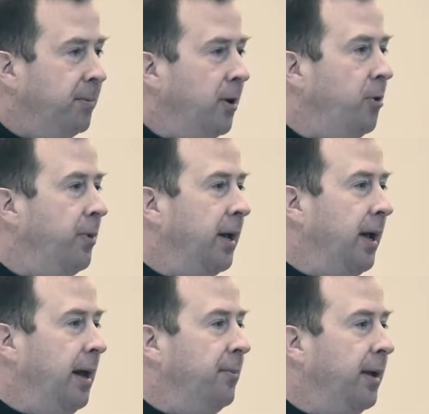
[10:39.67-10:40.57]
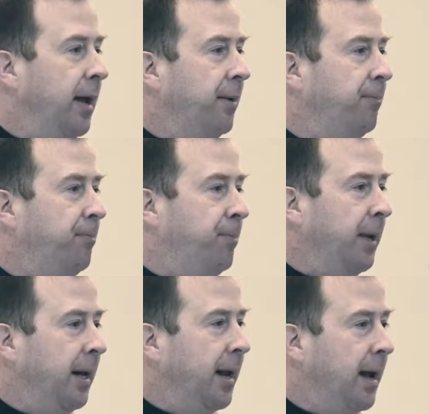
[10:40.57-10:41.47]
who began
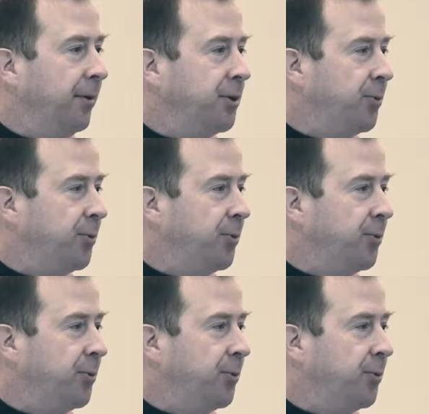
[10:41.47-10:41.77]
picking out